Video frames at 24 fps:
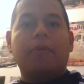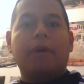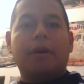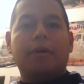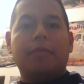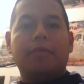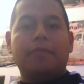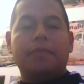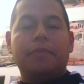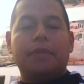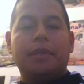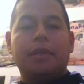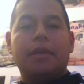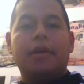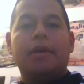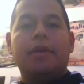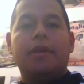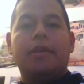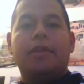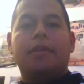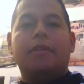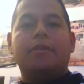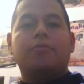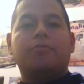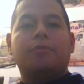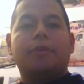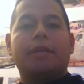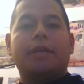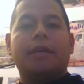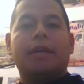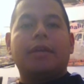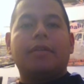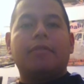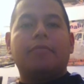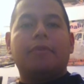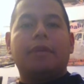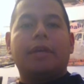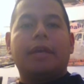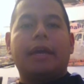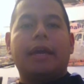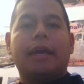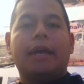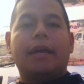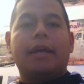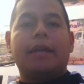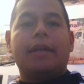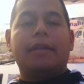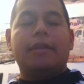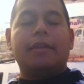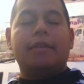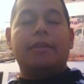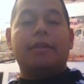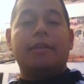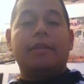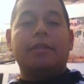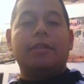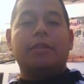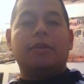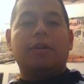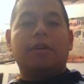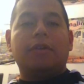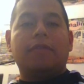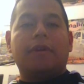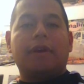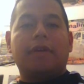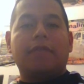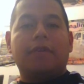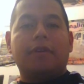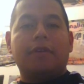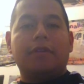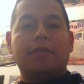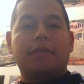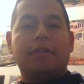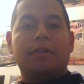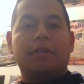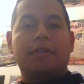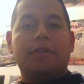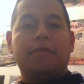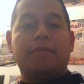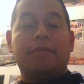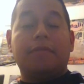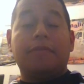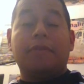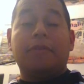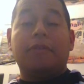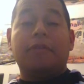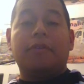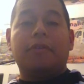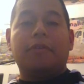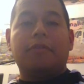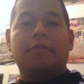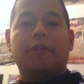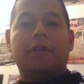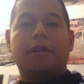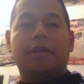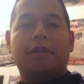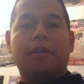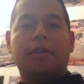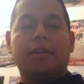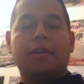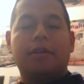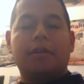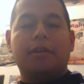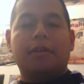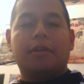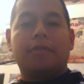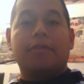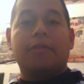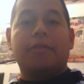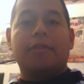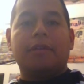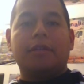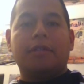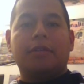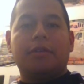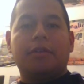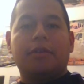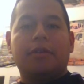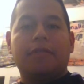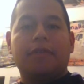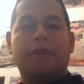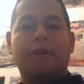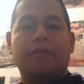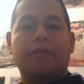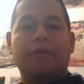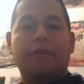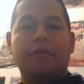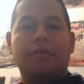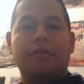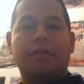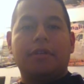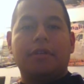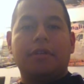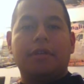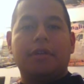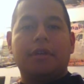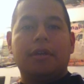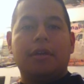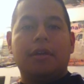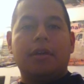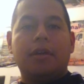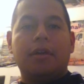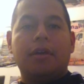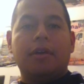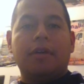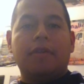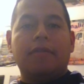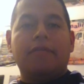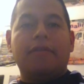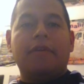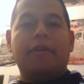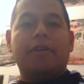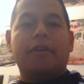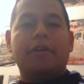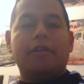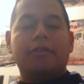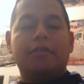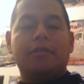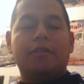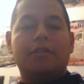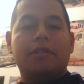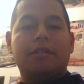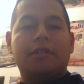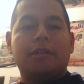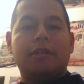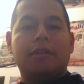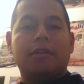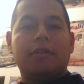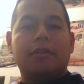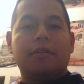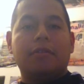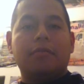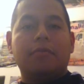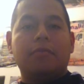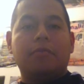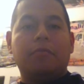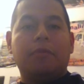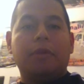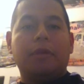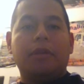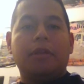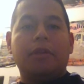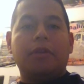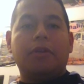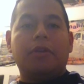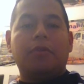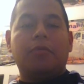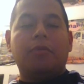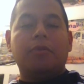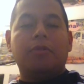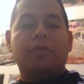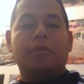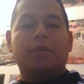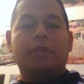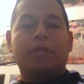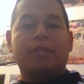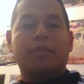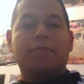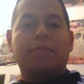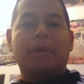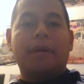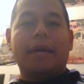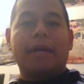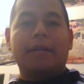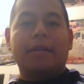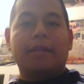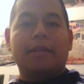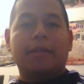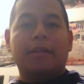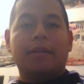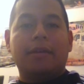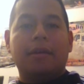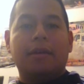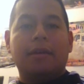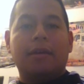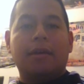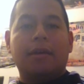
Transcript: Well, this weekend we had the Daytona 500, 53rd running of the Daytona 500. Very interesting, we didn't know what to expect.